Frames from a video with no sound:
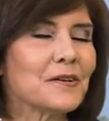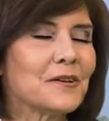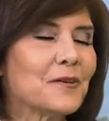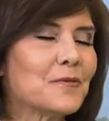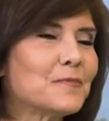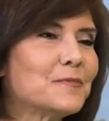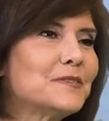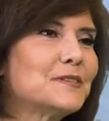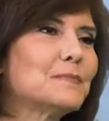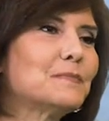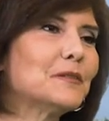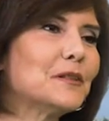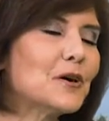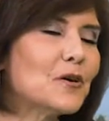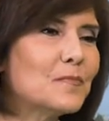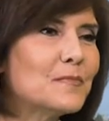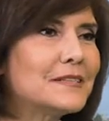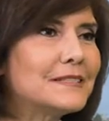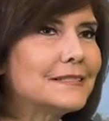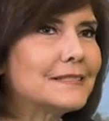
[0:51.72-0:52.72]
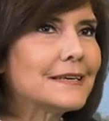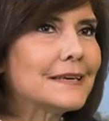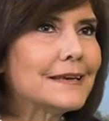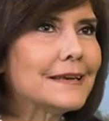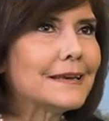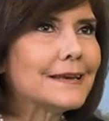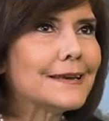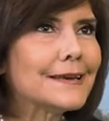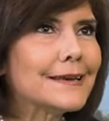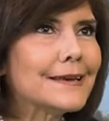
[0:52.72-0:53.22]
You know,
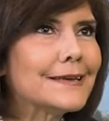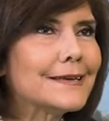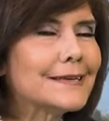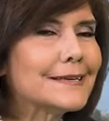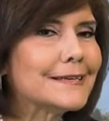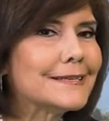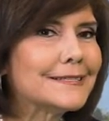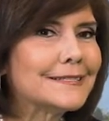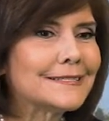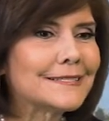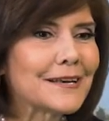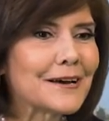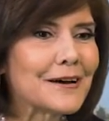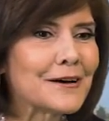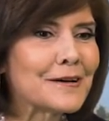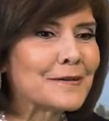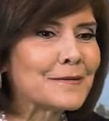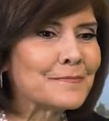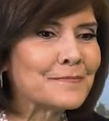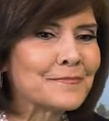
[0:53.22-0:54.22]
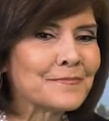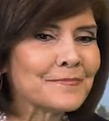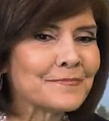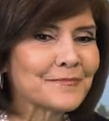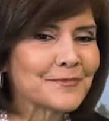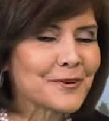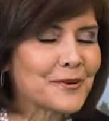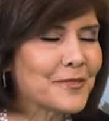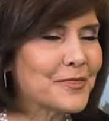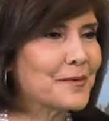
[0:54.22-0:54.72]
diplomacy is um,
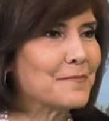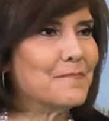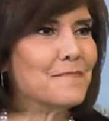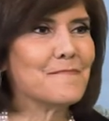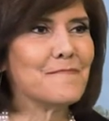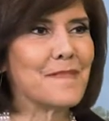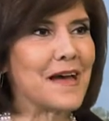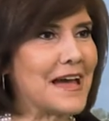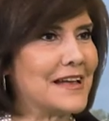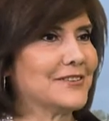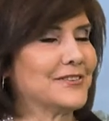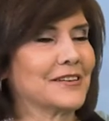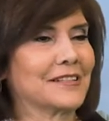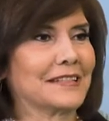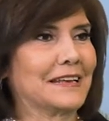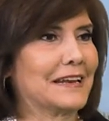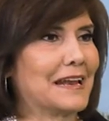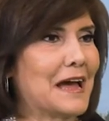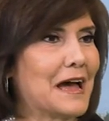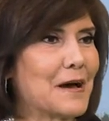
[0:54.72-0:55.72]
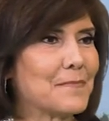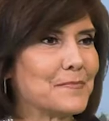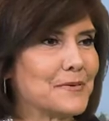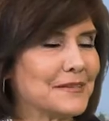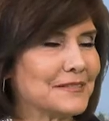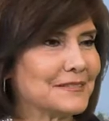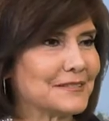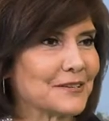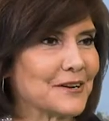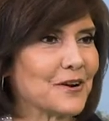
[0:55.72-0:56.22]
sort of the magic that
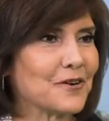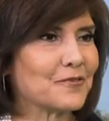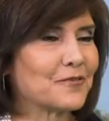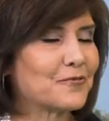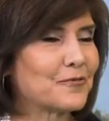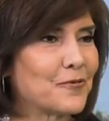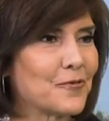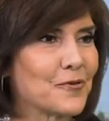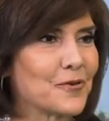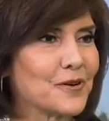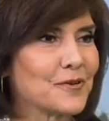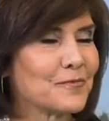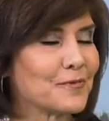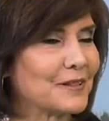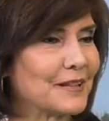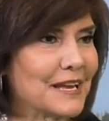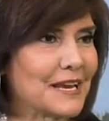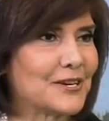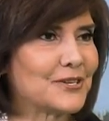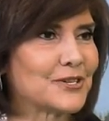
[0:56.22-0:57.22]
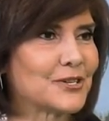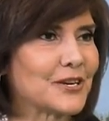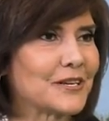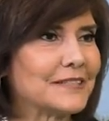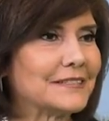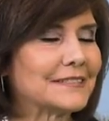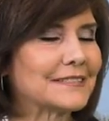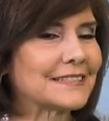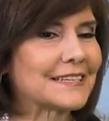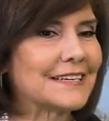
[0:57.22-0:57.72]
happens in our foreign
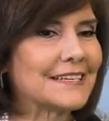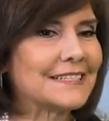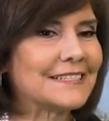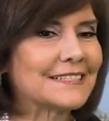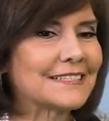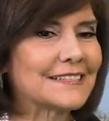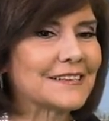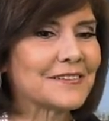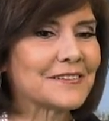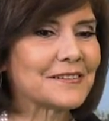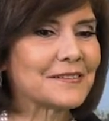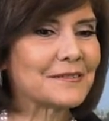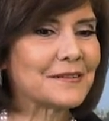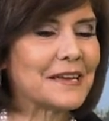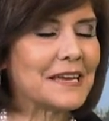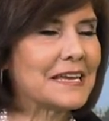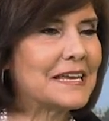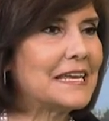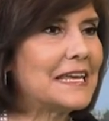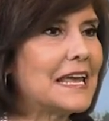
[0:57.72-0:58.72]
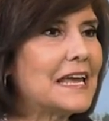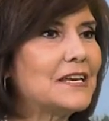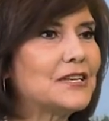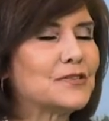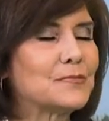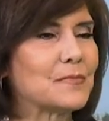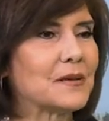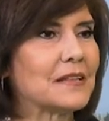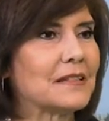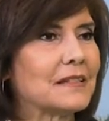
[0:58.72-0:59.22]
relations. It's the
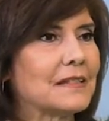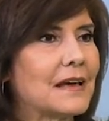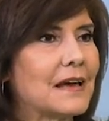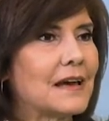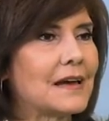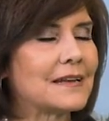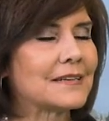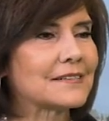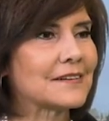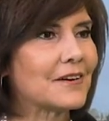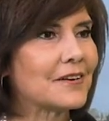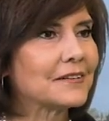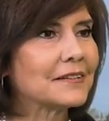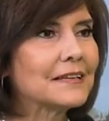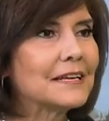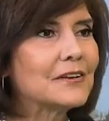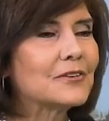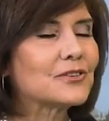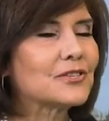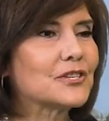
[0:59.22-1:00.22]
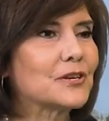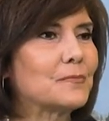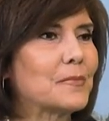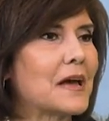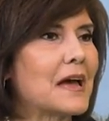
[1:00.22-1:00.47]
engagement that our leadership